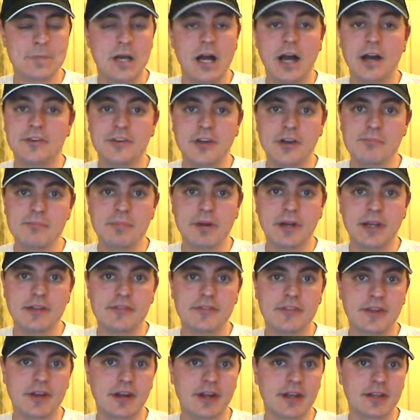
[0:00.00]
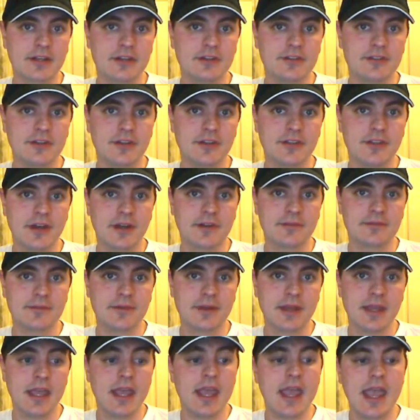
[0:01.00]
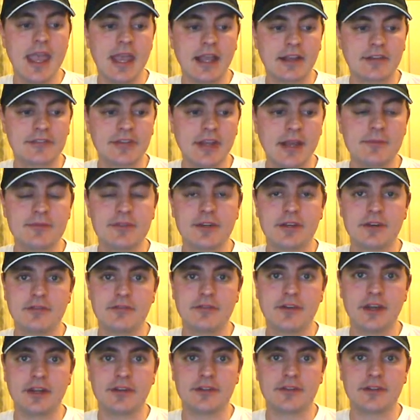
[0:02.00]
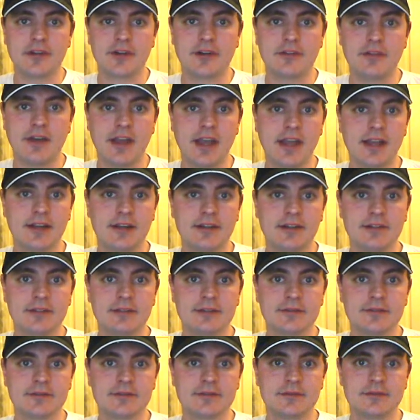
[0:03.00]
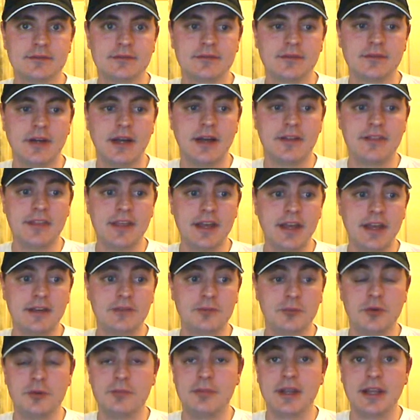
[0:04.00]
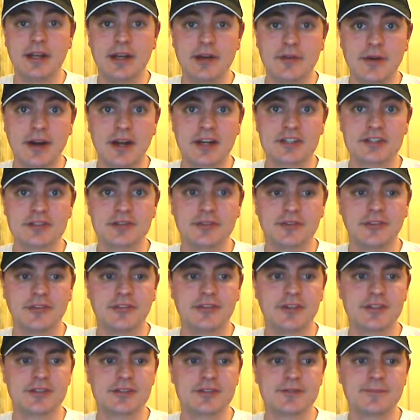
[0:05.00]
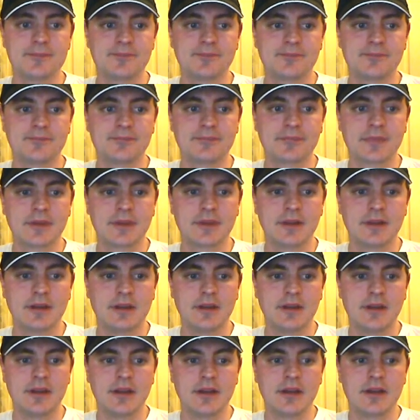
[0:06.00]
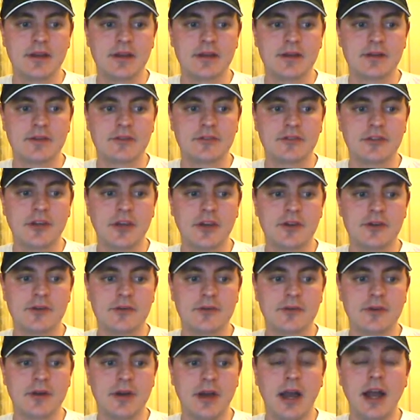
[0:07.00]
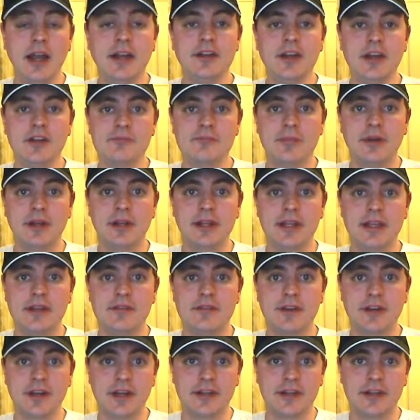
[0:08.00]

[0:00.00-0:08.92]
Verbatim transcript: I don't believe that I could do that. Except in a fit of anger. And that would be an irrational decision. So I don't believe, and